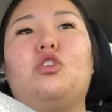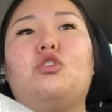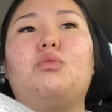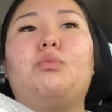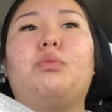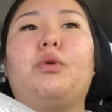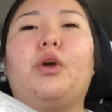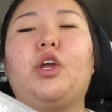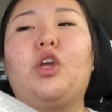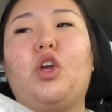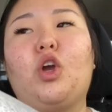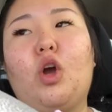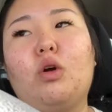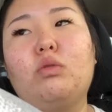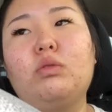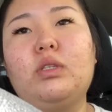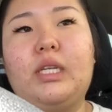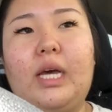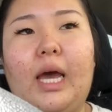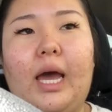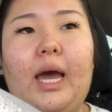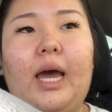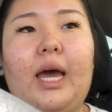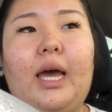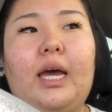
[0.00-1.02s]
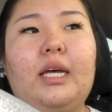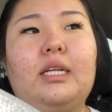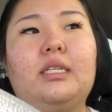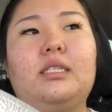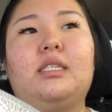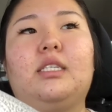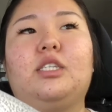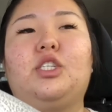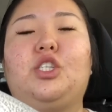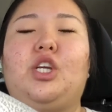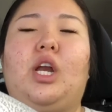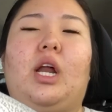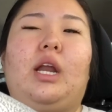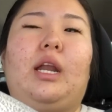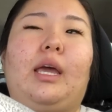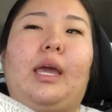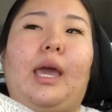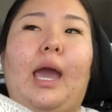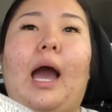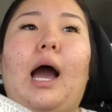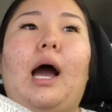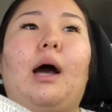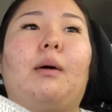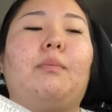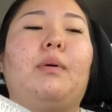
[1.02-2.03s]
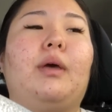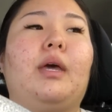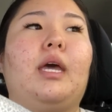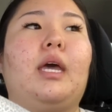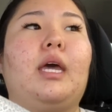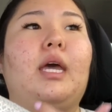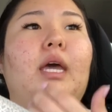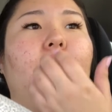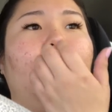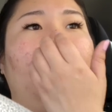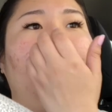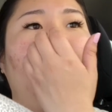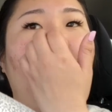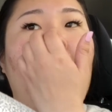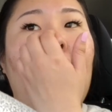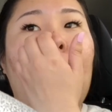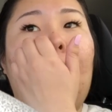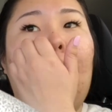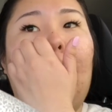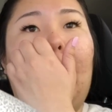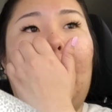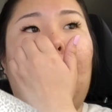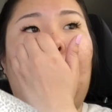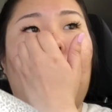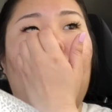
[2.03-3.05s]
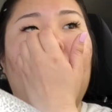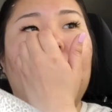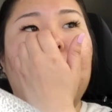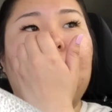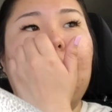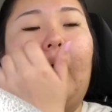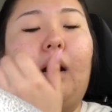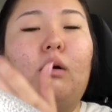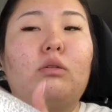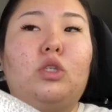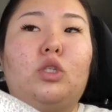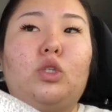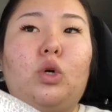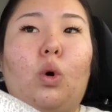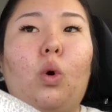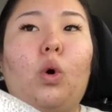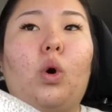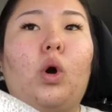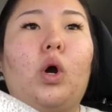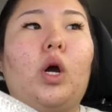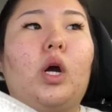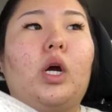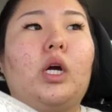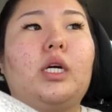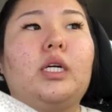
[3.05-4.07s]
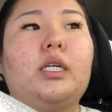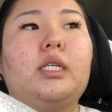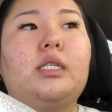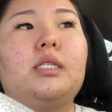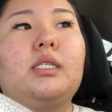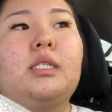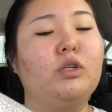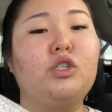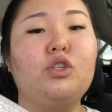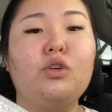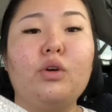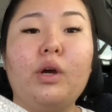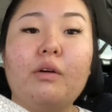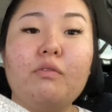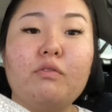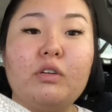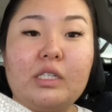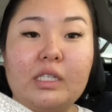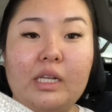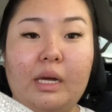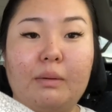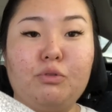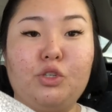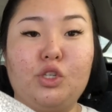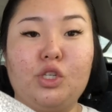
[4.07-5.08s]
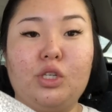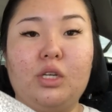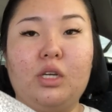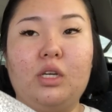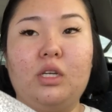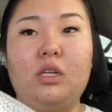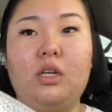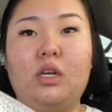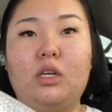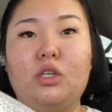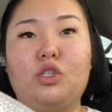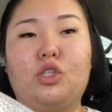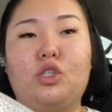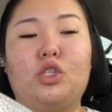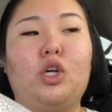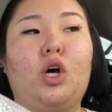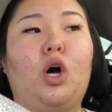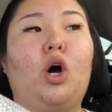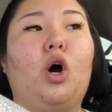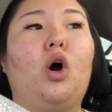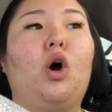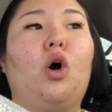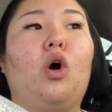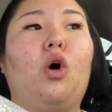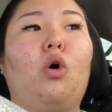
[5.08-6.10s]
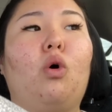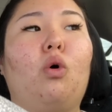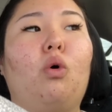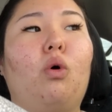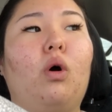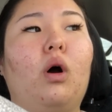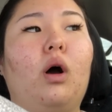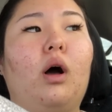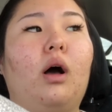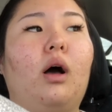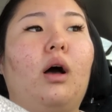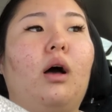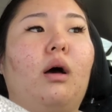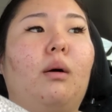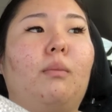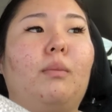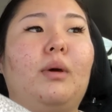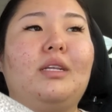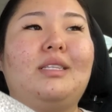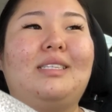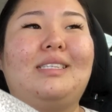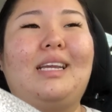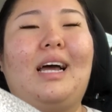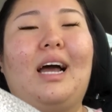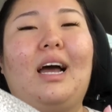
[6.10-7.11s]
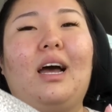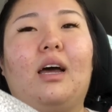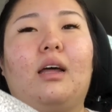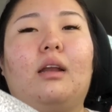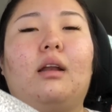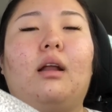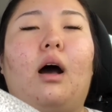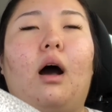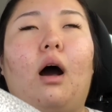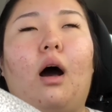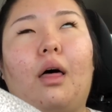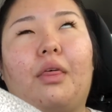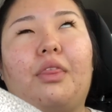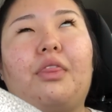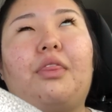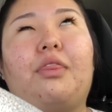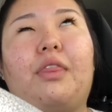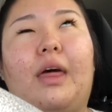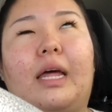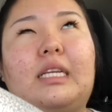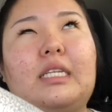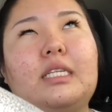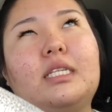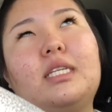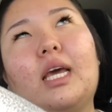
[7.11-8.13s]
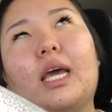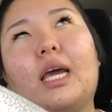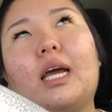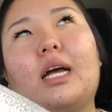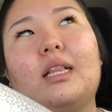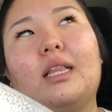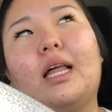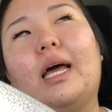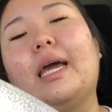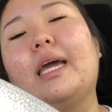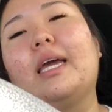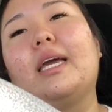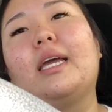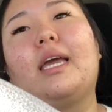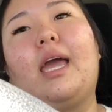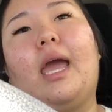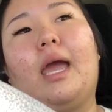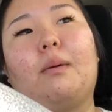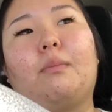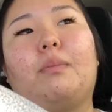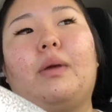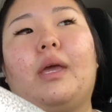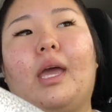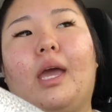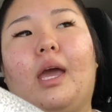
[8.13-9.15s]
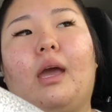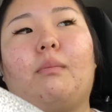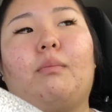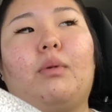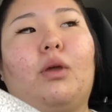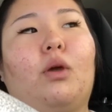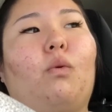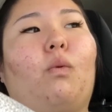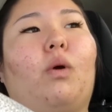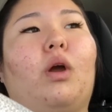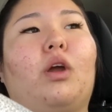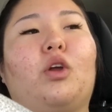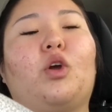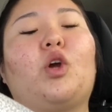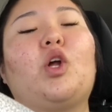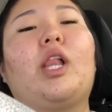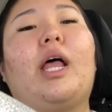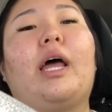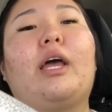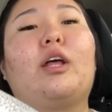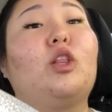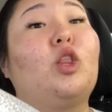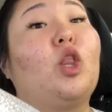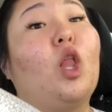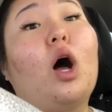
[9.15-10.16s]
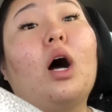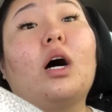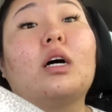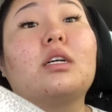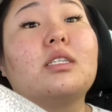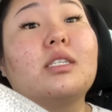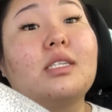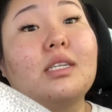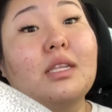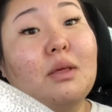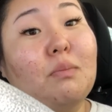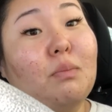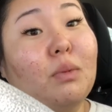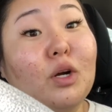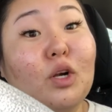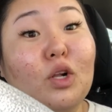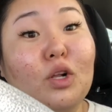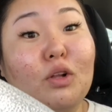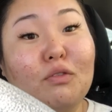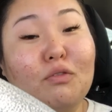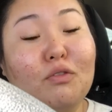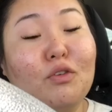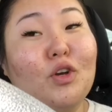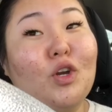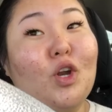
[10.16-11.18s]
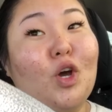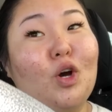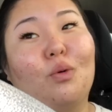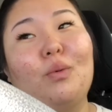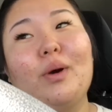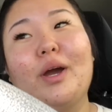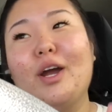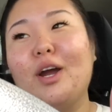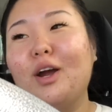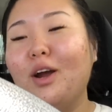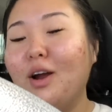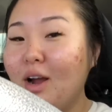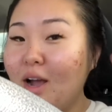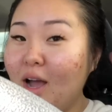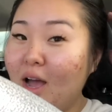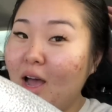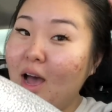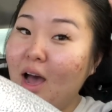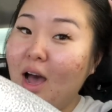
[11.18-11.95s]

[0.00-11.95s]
You bring your own tents, it's not a cabin, it's outdoors. We do have reception, so it's not authentic like camping where you're like lost in the middle of nowhere.